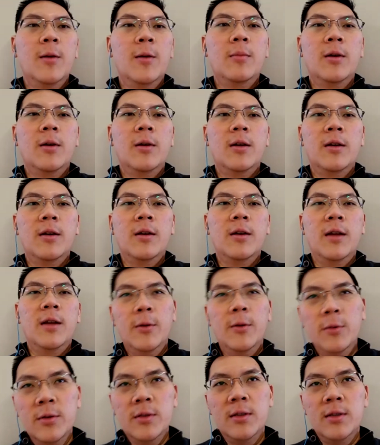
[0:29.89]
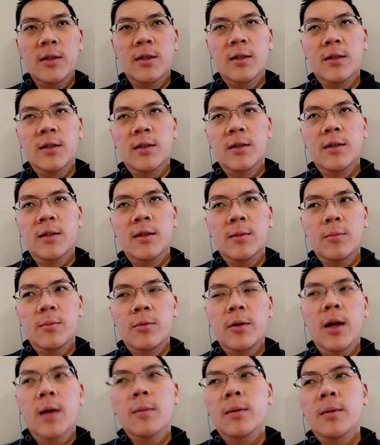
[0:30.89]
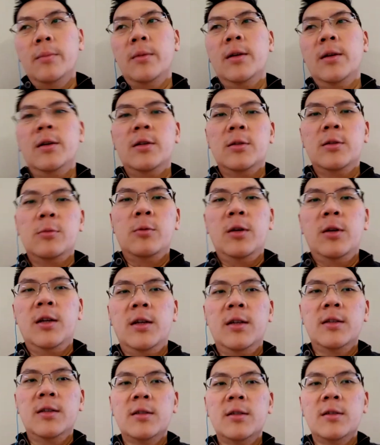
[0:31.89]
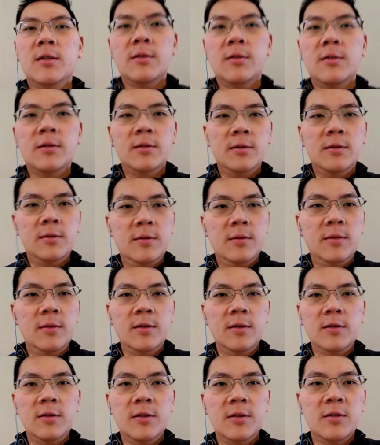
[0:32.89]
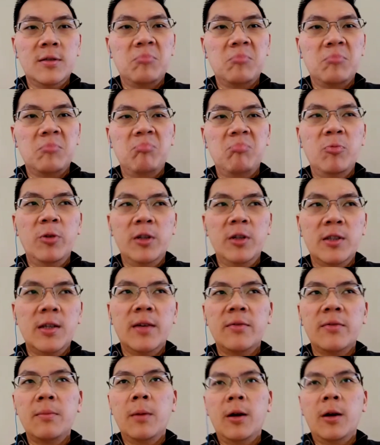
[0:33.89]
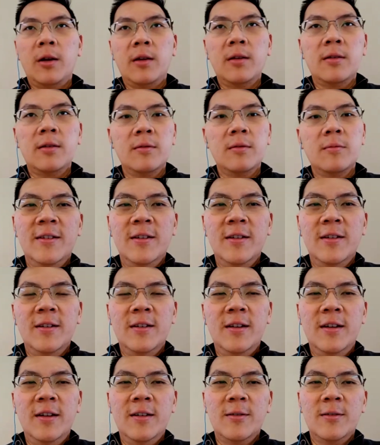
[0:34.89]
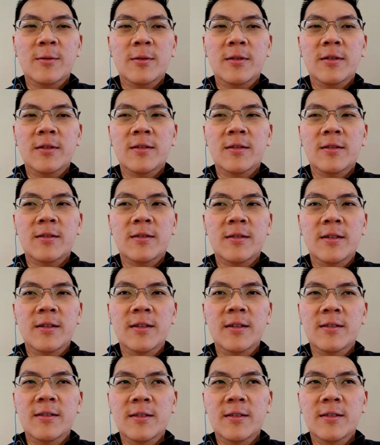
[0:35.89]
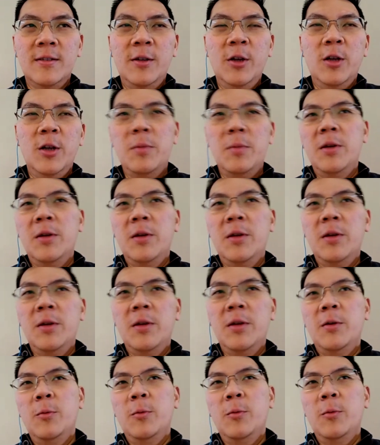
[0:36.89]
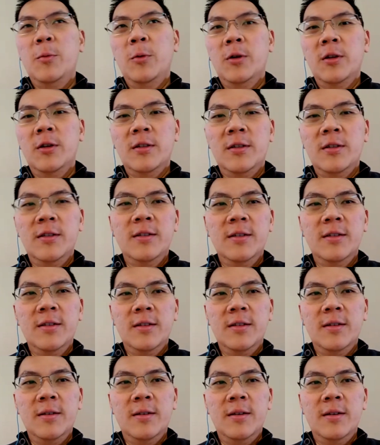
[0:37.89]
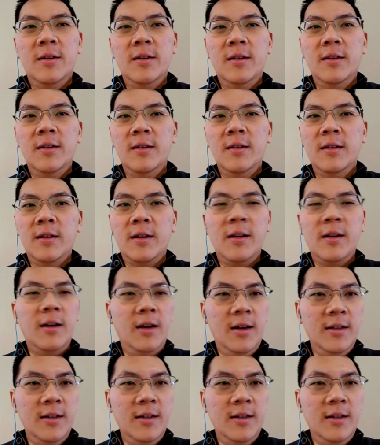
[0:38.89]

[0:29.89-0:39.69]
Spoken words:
But that was the problem that I was running into. It's just really tough market. Is this going to be worth the cost?